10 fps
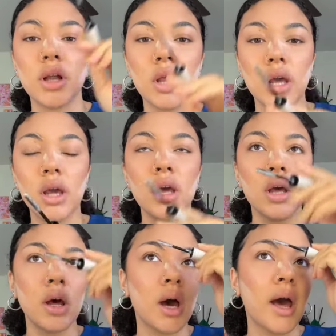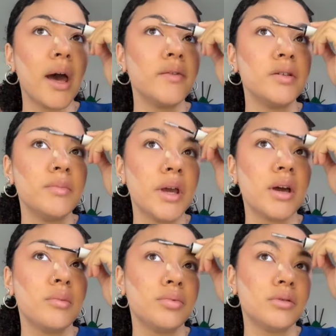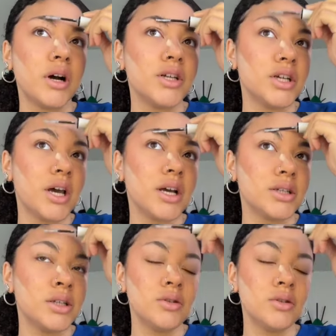Like, I have to make a project,